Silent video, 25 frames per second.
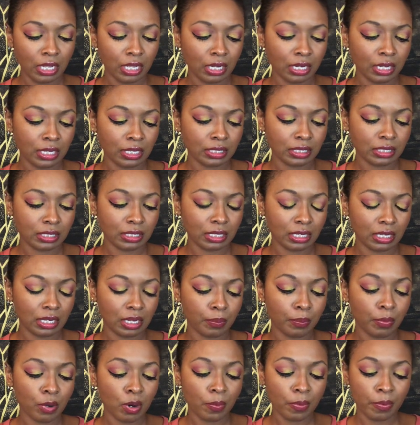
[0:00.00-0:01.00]
Let's see,
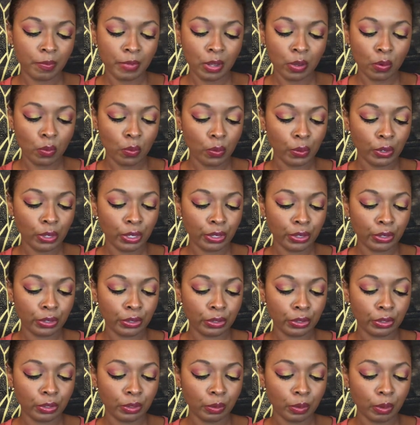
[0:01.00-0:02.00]
peppermint
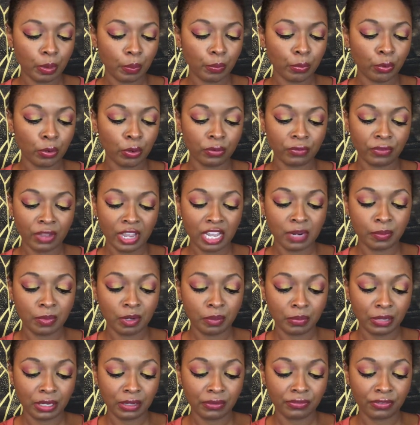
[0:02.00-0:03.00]
oil,
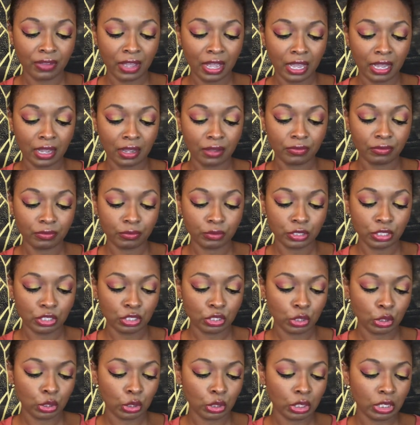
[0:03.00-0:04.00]
provitamin B5, which
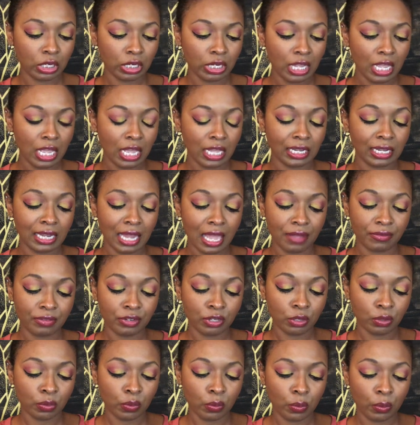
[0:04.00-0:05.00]
is good,
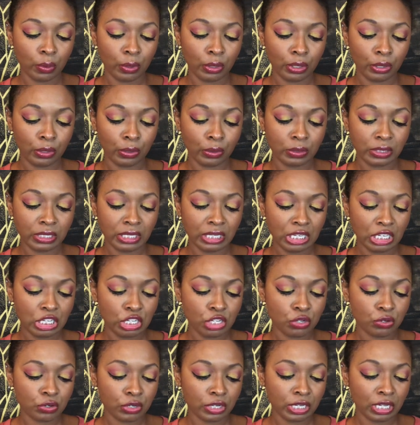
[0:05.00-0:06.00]
lavender oil, tea
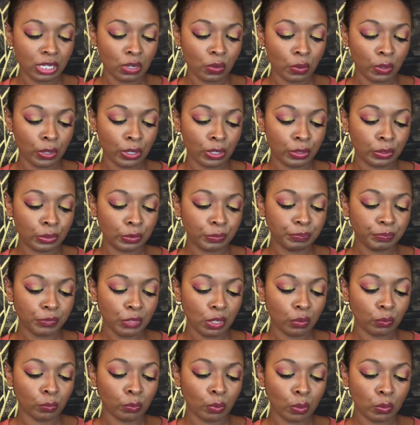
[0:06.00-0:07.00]
tree oil,
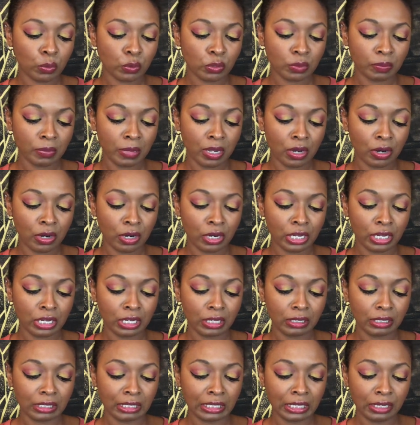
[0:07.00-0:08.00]

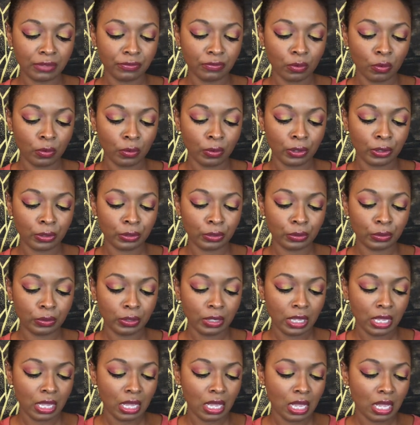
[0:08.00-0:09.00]
rosemary, leaf oil,
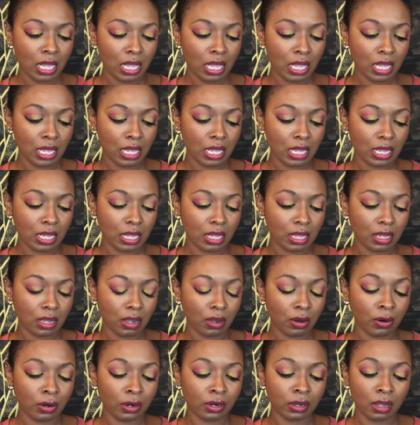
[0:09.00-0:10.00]

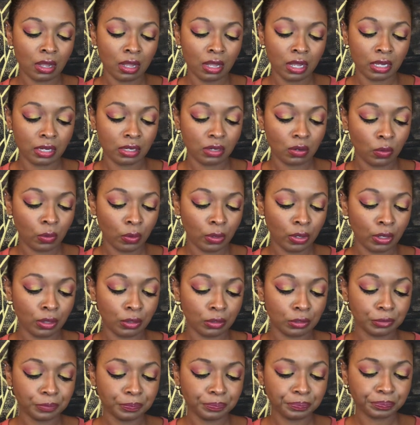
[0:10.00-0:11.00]
argan
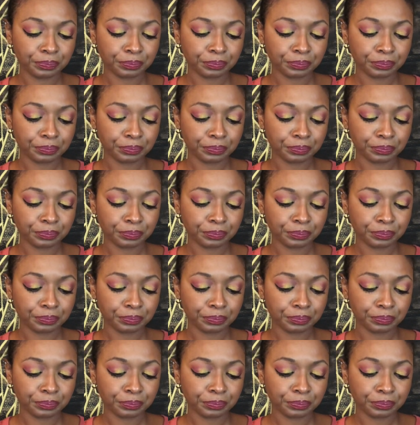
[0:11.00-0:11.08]
oil,